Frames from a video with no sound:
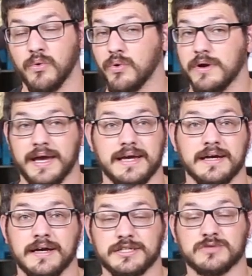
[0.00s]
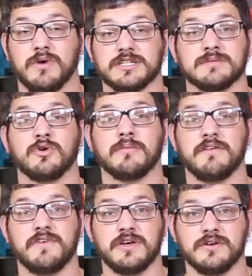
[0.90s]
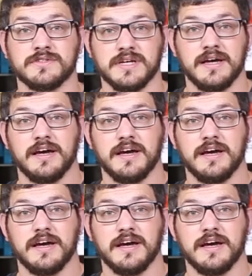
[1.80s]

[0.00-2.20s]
Or hey, just watch some more of my videos.